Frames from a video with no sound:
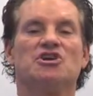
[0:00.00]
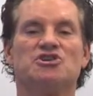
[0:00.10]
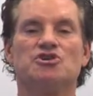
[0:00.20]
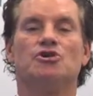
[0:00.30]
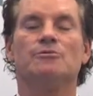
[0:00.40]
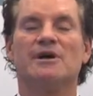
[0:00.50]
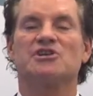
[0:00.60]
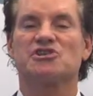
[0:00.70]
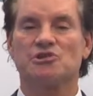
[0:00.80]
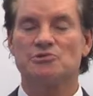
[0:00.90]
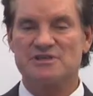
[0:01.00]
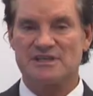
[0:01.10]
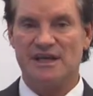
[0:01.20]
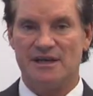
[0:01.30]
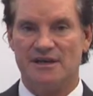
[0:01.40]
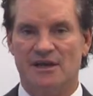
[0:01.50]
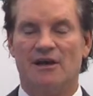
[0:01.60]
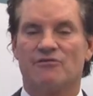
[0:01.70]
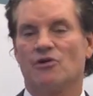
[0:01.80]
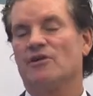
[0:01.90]
Too much loose skin
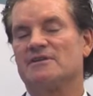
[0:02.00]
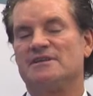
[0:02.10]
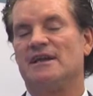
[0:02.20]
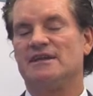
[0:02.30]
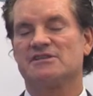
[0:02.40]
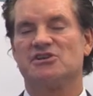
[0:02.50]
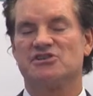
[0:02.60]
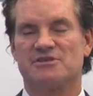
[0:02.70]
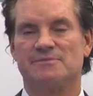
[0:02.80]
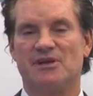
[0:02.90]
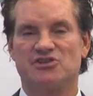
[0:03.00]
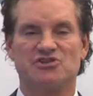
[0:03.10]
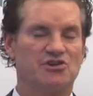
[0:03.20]
for all the techniques I just mentioned.